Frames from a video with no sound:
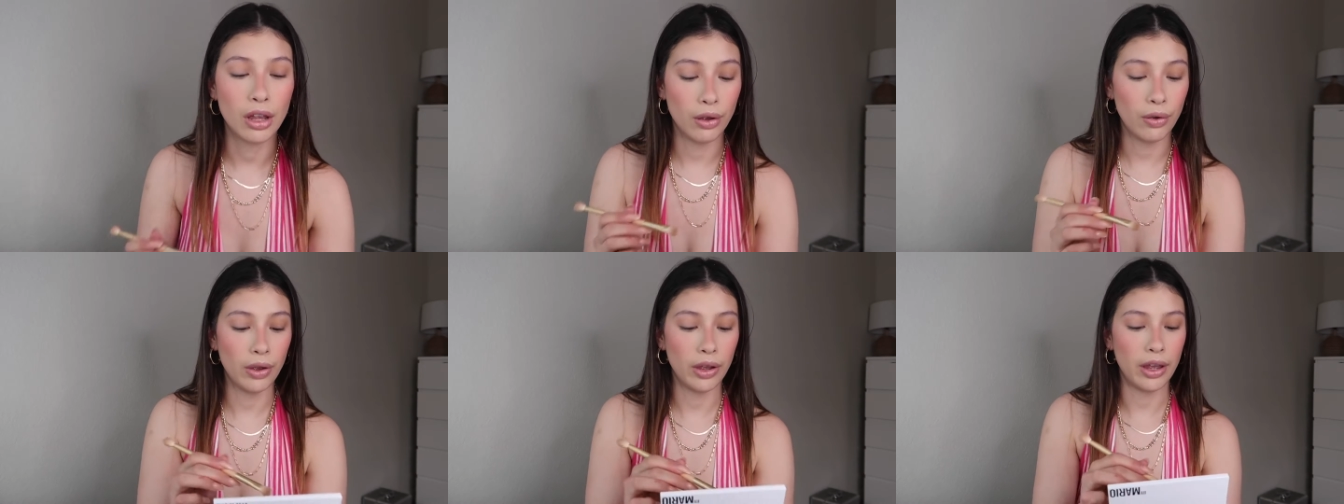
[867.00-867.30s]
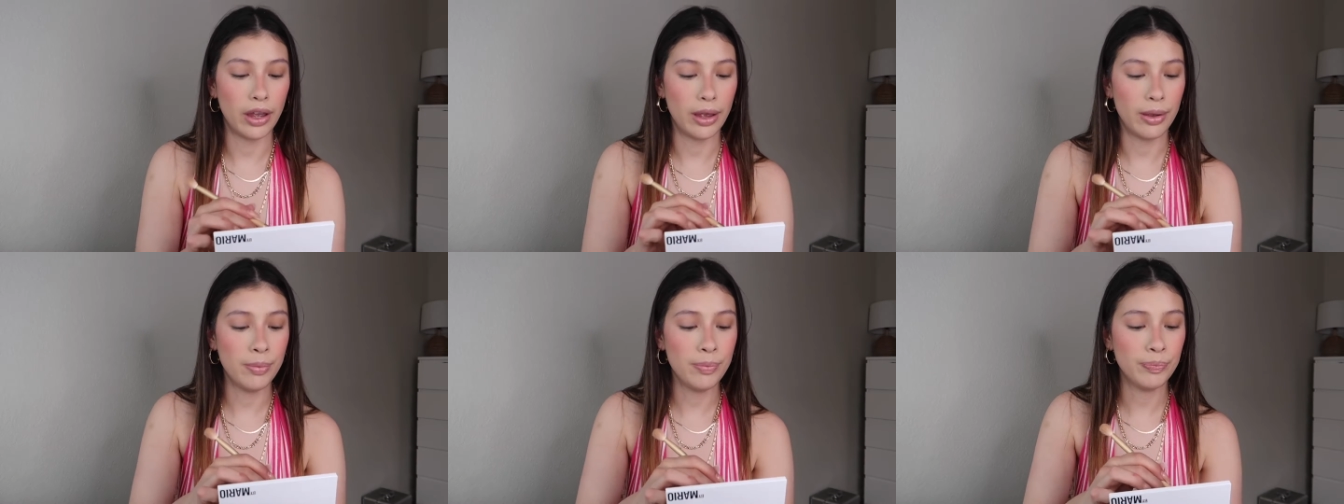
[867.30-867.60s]

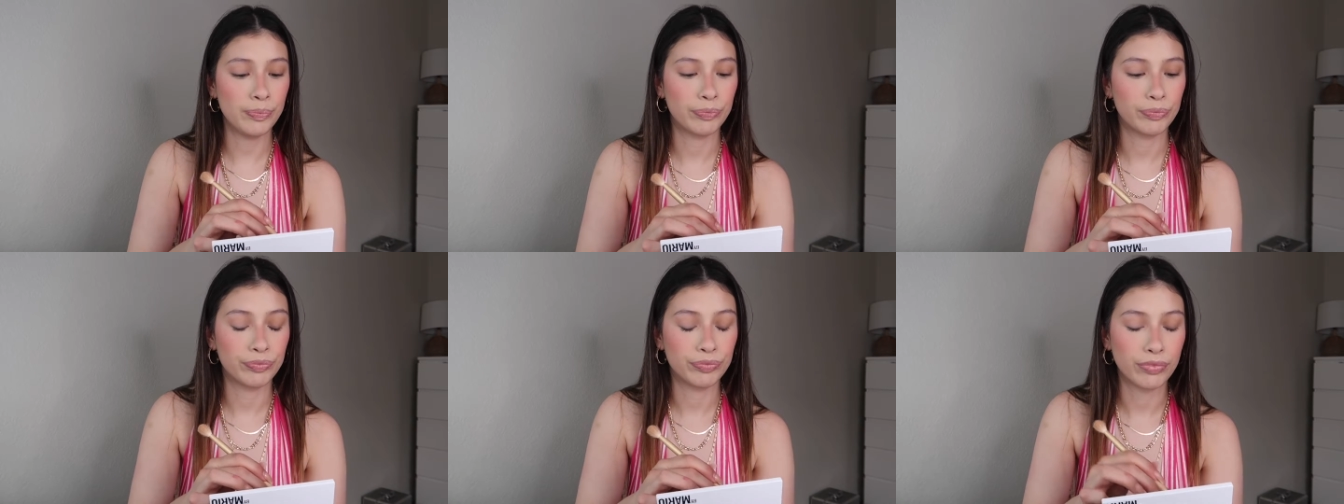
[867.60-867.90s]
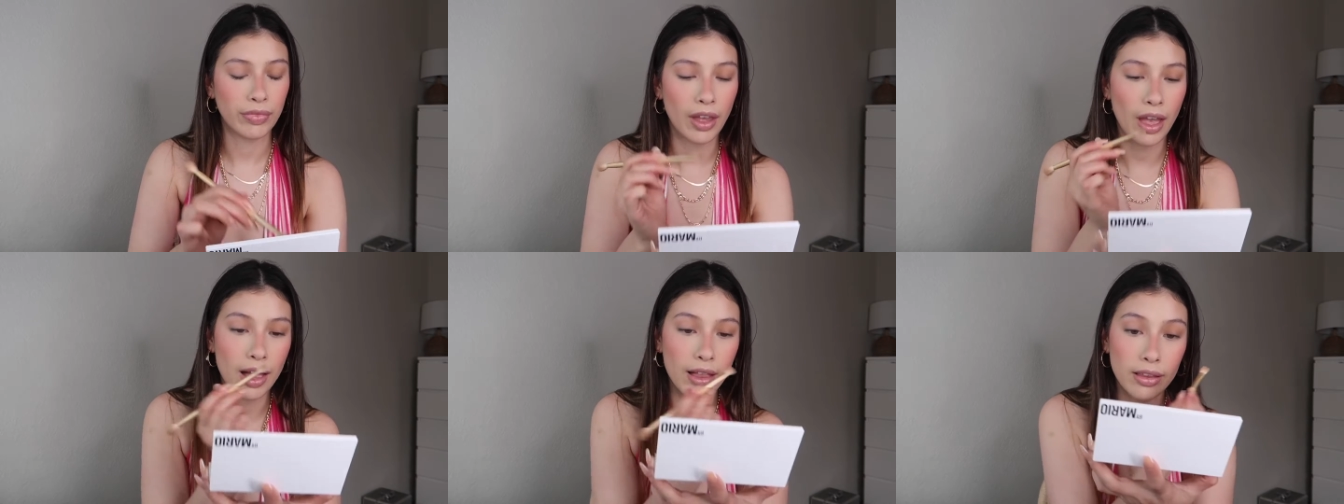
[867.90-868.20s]
Okay,
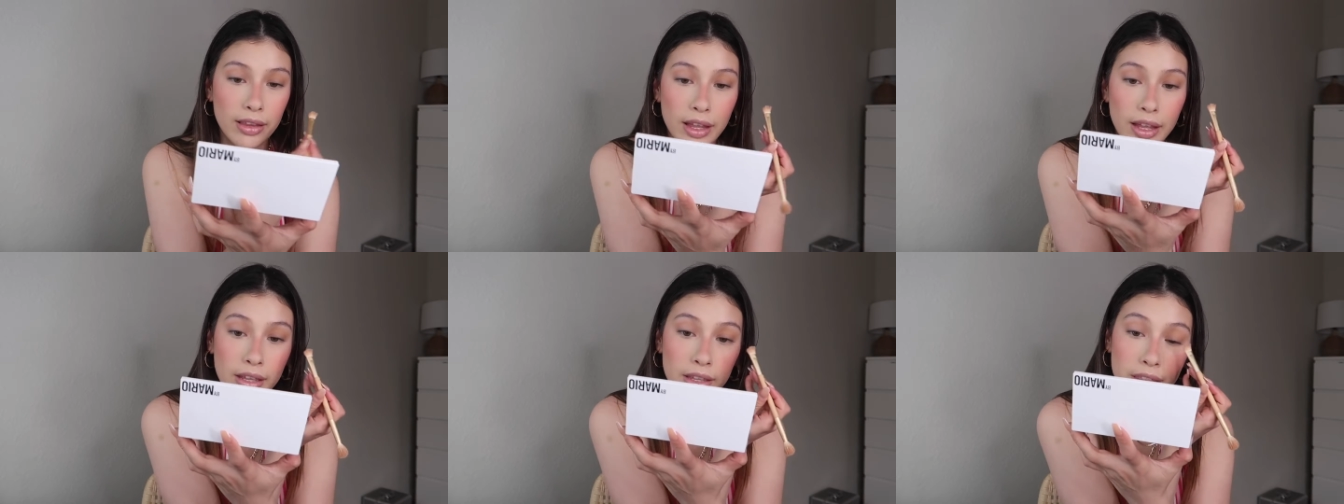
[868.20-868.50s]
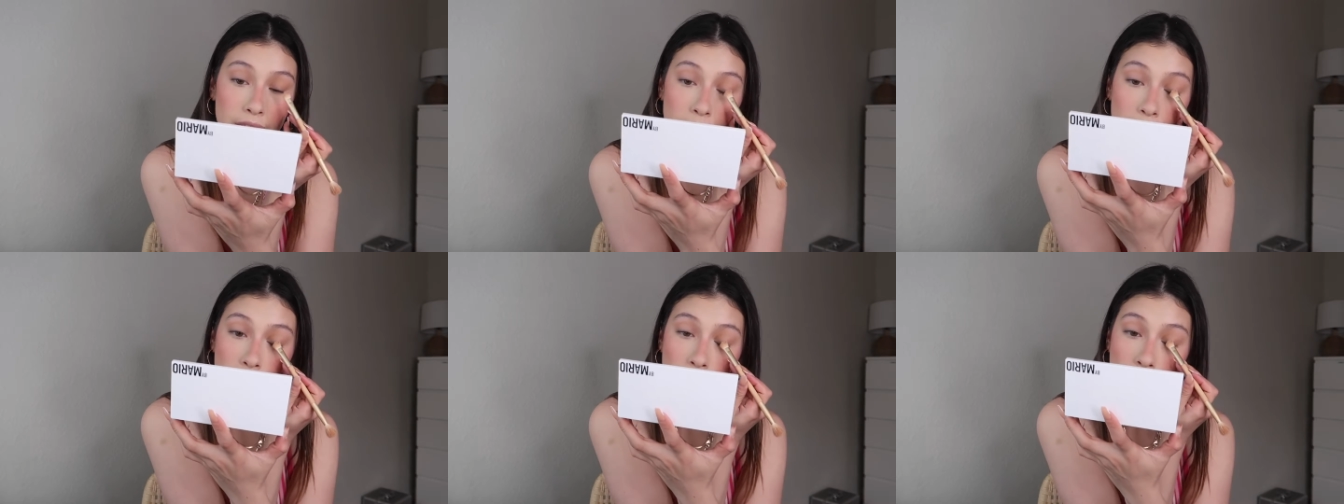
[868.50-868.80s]
I
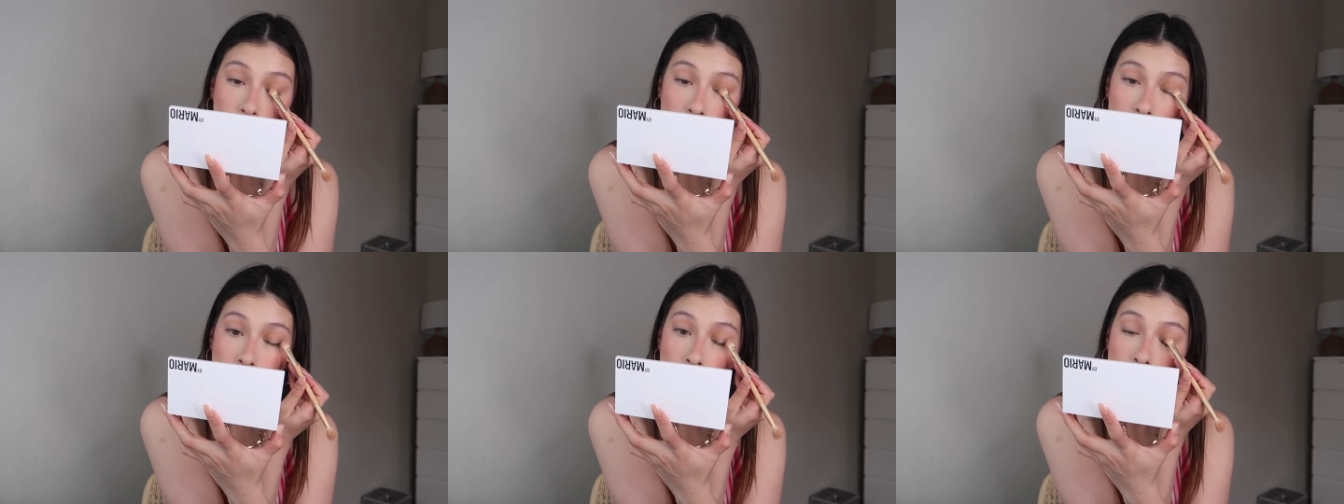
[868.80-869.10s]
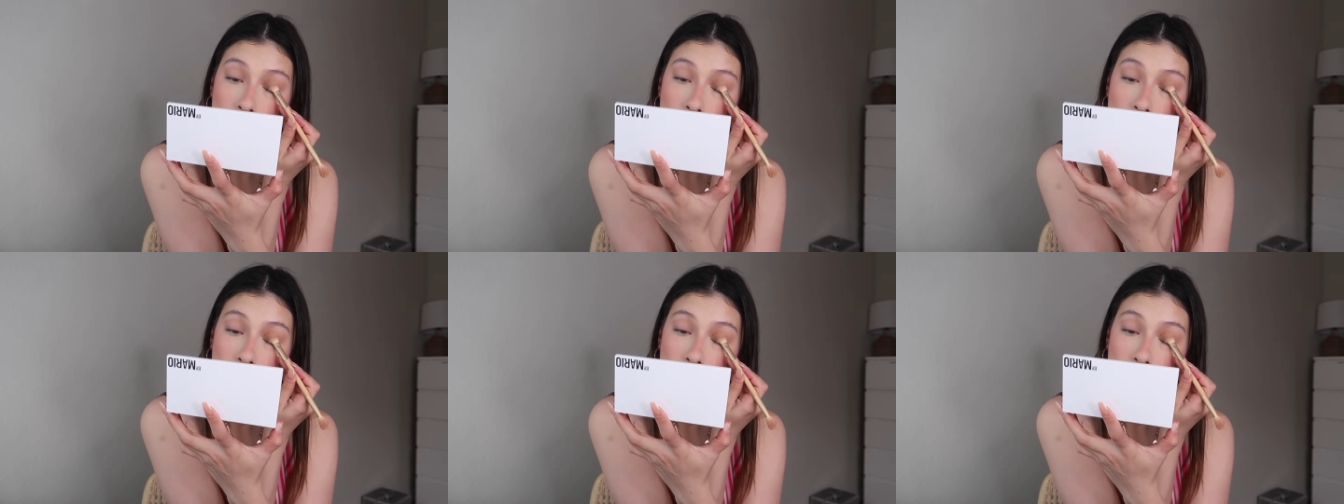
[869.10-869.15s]
like that.